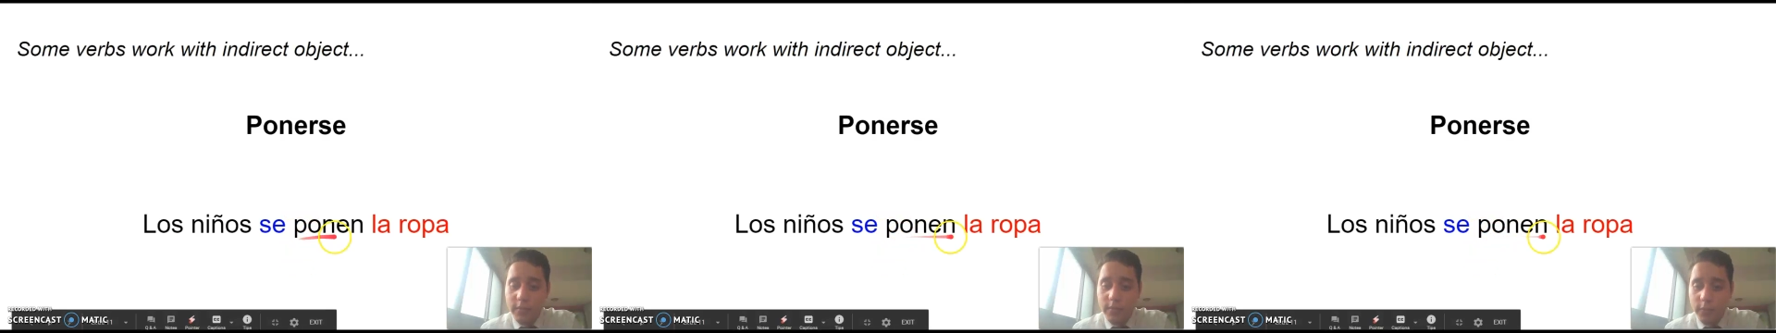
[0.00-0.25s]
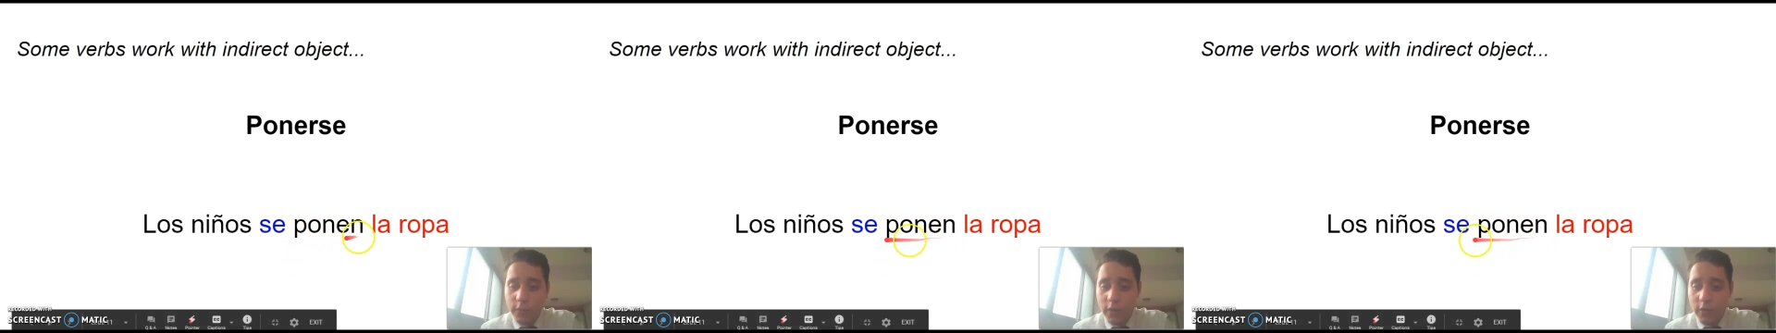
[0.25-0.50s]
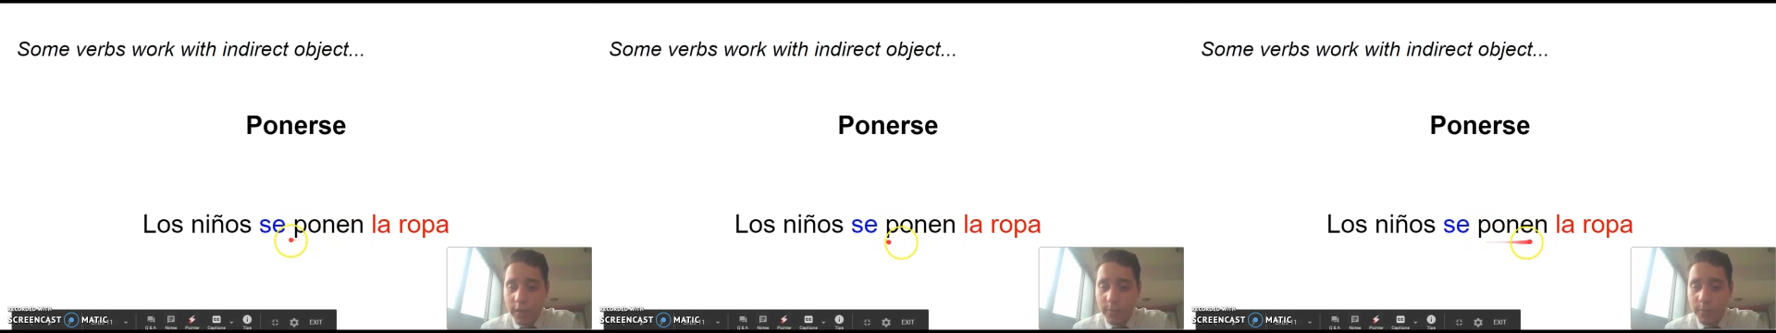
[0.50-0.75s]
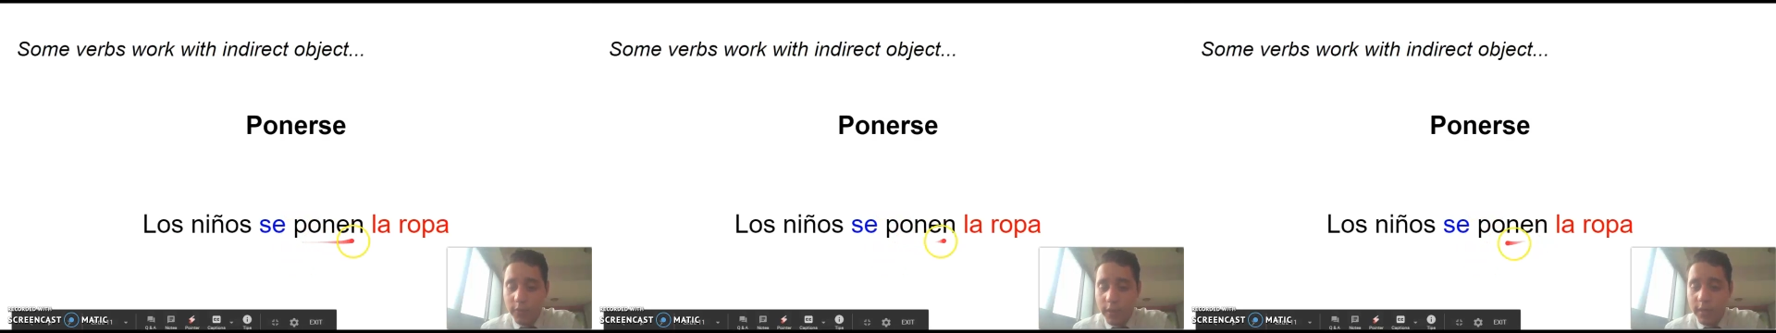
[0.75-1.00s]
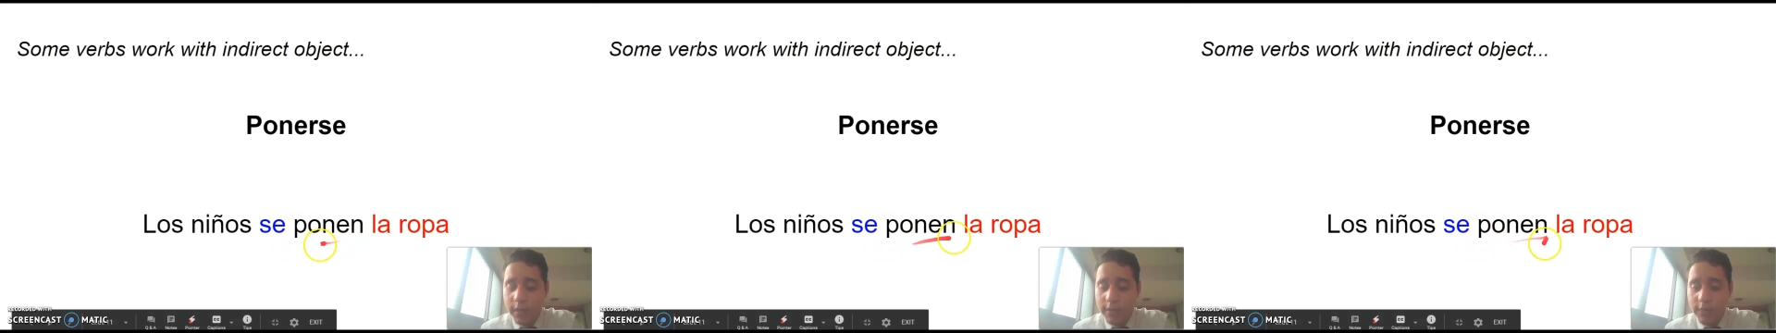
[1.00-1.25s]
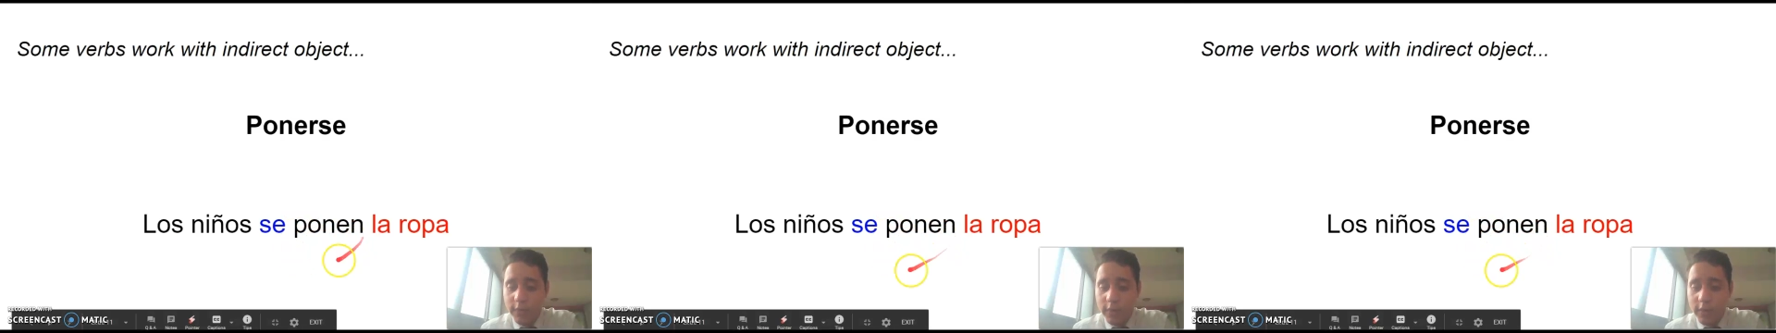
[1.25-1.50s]
We know that poner is a
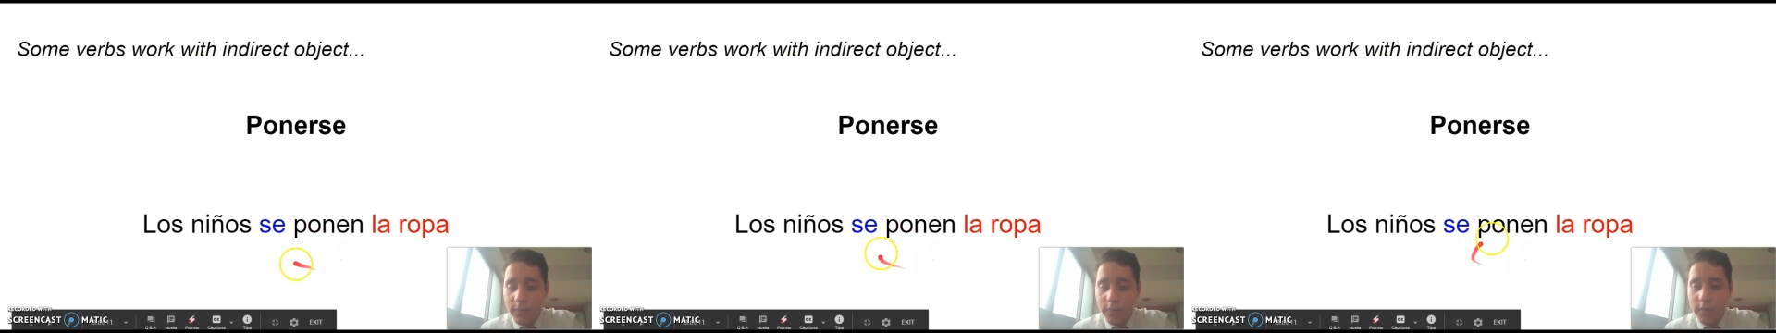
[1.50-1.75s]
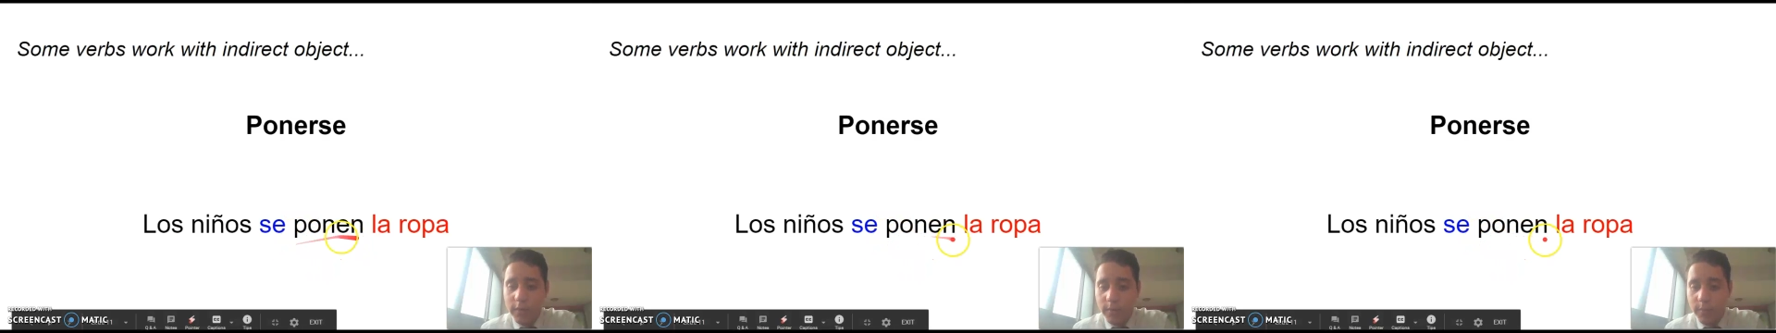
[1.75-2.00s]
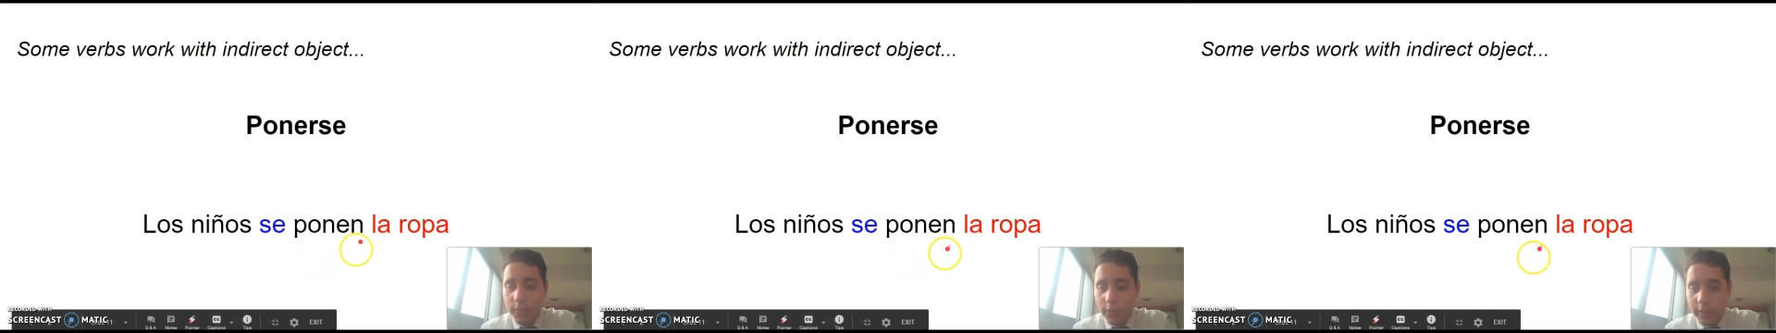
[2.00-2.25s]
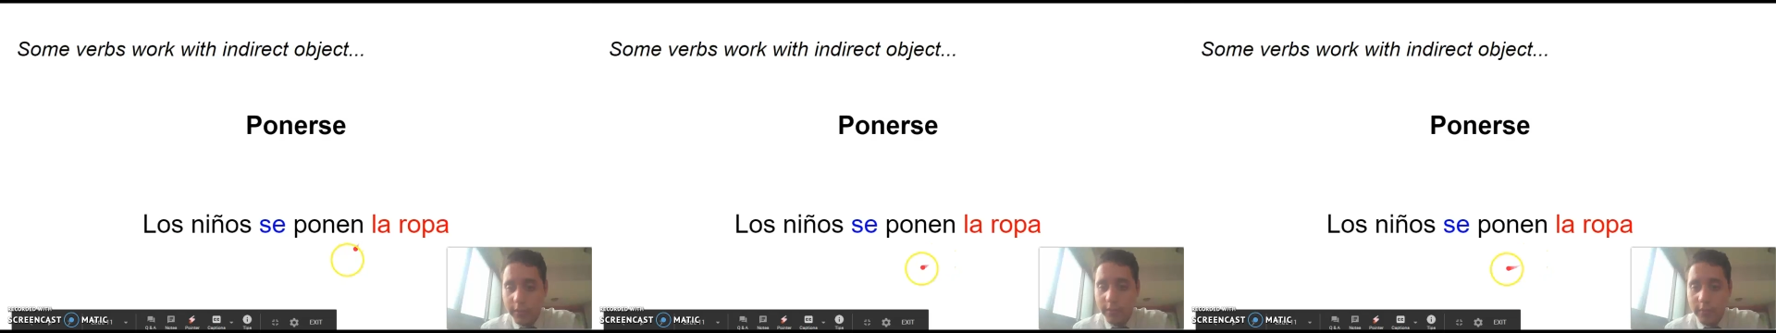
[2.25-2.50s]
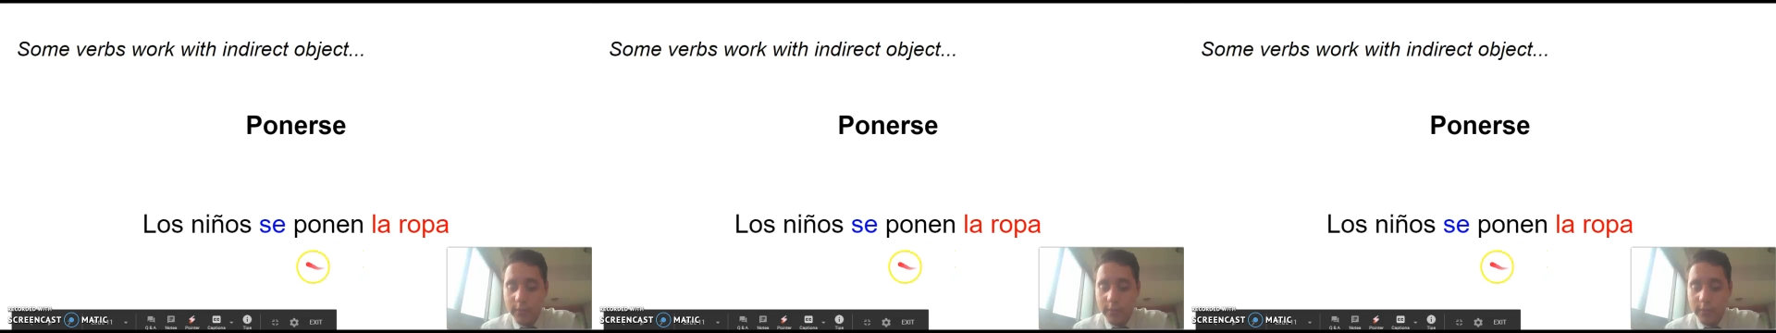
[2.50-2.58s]
verb, ponen.